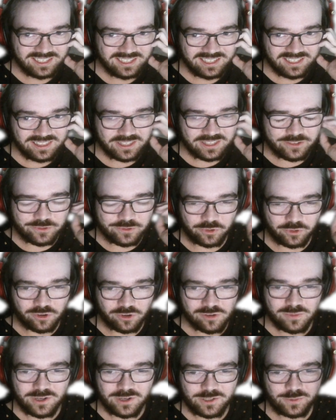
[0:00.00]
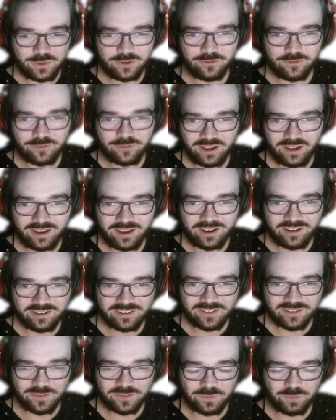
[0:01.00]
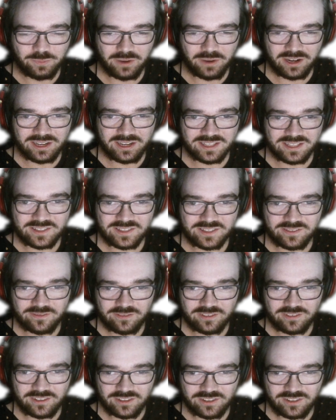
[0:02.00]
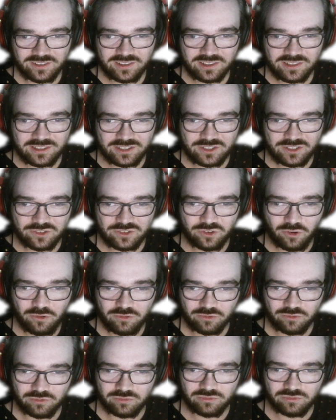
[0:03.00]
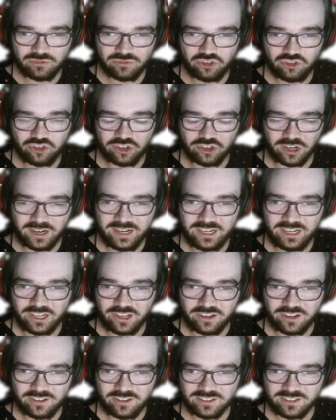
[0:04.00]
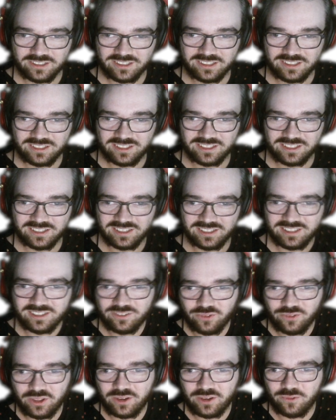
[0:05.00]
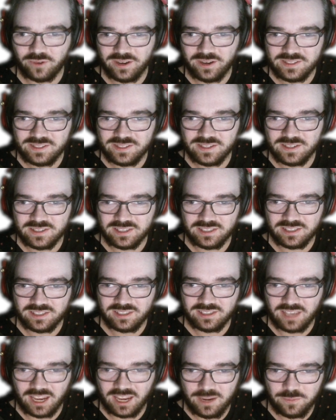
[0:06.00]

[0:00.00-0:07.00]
This would almost be fine, but it's so shiny. Like, why is his cape